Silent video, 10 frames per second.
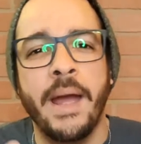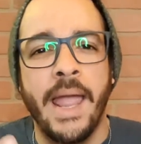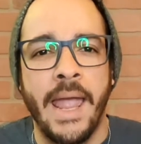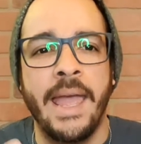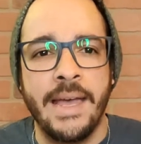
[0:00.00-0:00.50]

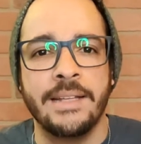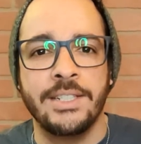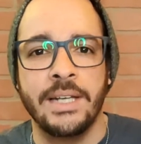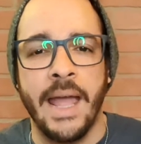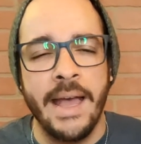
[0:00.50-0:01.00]
hands
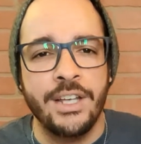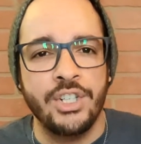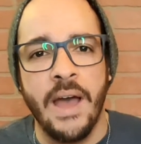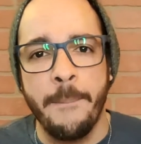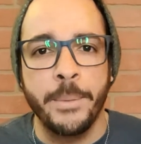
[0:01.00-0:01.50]
and as
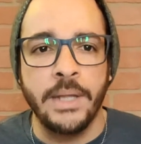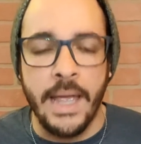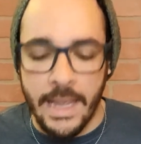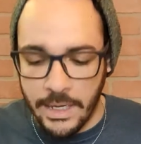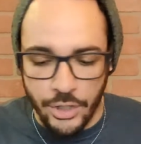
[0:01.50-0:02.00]
I'm
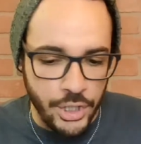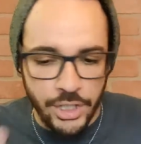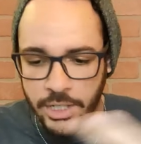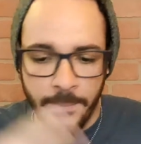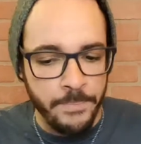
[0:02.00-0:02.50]
playing,
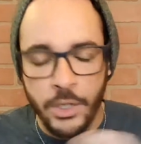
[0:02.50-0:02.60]
just